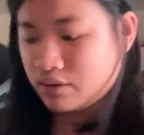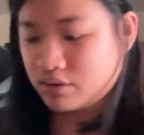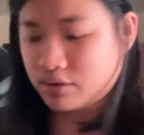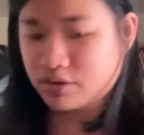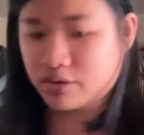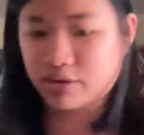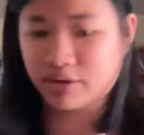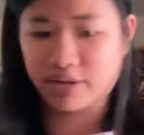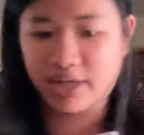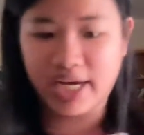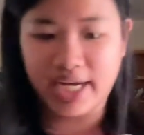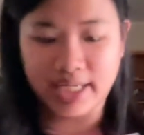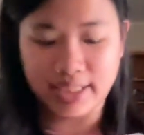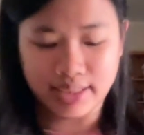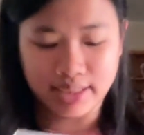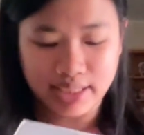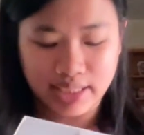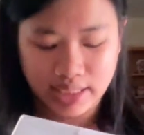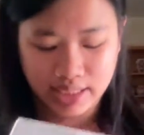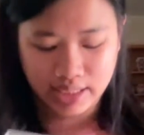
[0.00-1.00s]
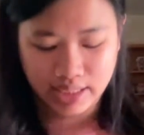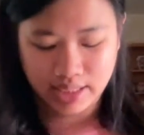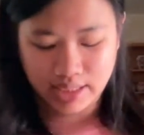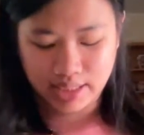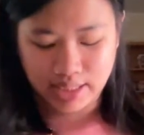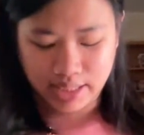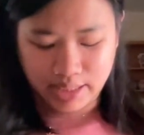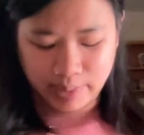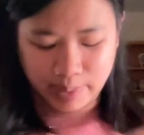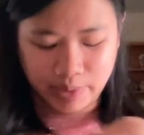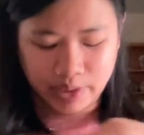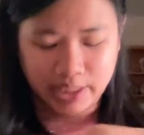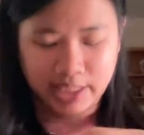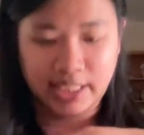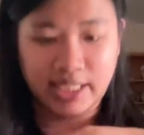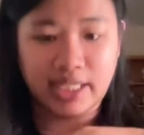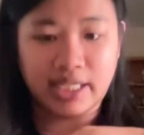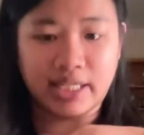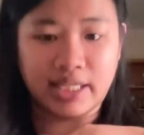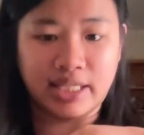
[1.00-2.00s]
Alright, and then we
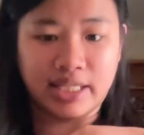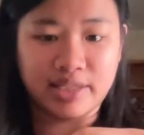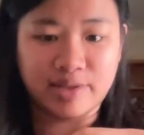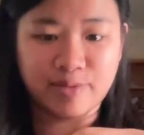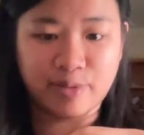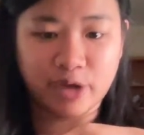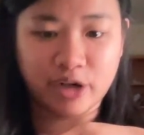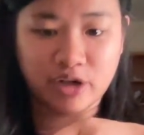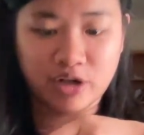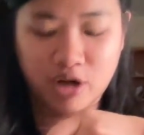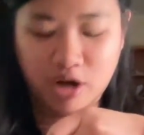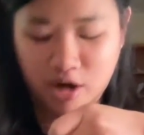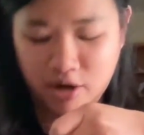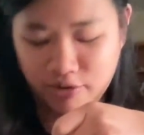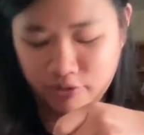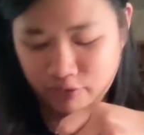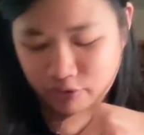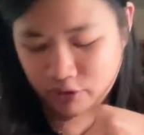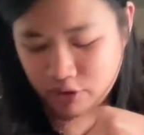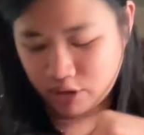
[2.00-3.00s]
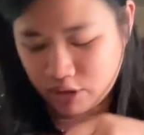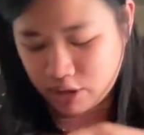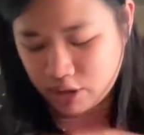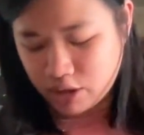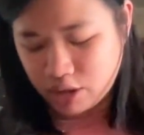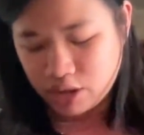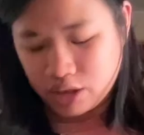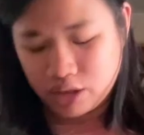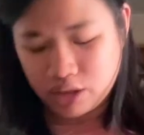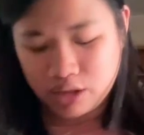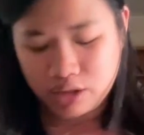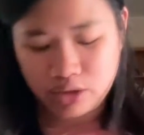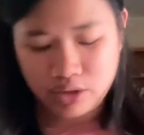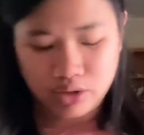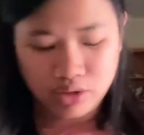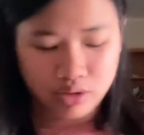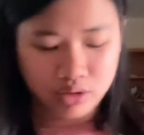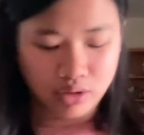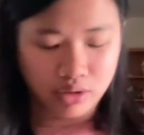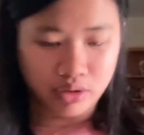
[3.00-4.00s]
take this part off.
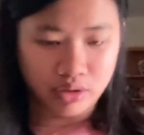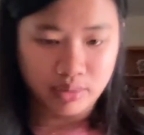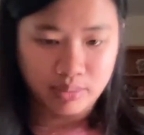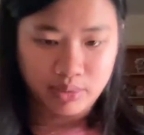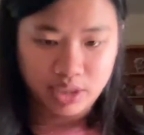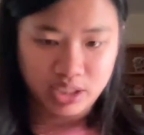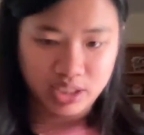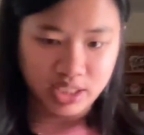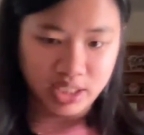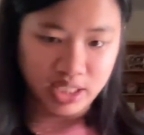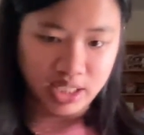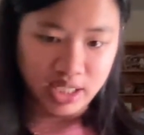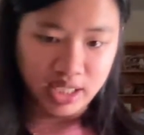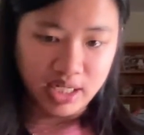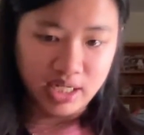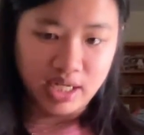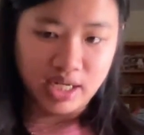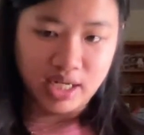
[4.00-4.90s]
So let me take it